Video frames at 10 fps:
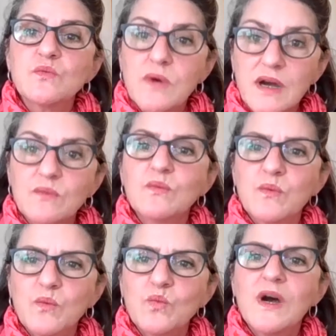
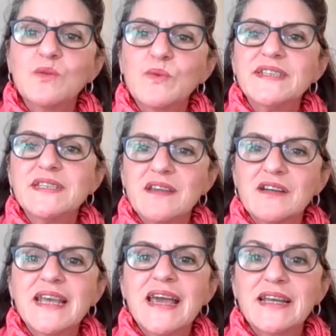while we
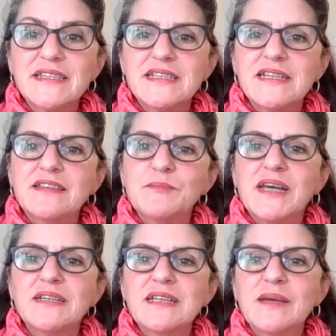start exiting the
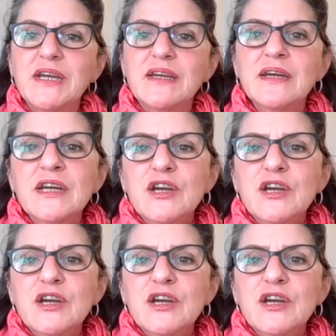pandemic,